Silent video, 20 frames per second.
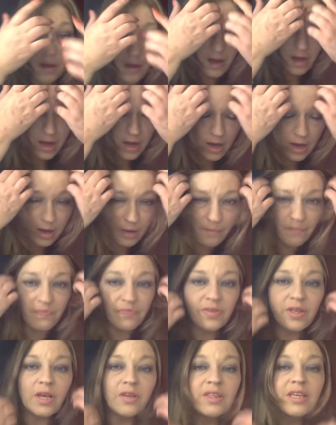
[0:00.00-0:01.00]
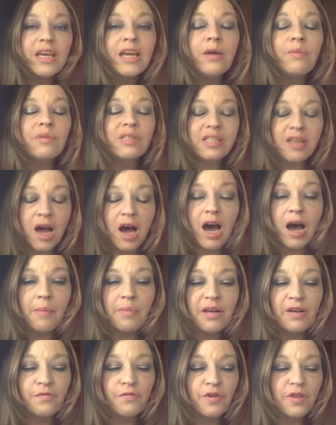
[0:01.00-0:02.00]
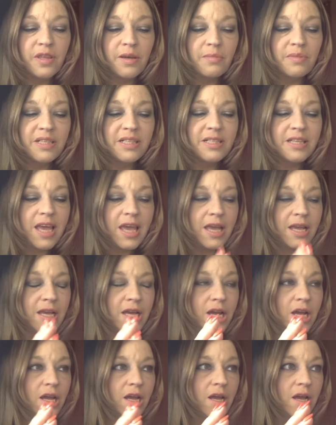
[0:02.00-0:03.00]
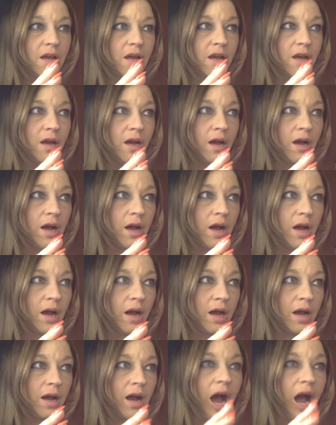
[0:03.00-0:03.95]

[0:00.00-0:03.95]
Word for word: Um, it was common for them to take Uh,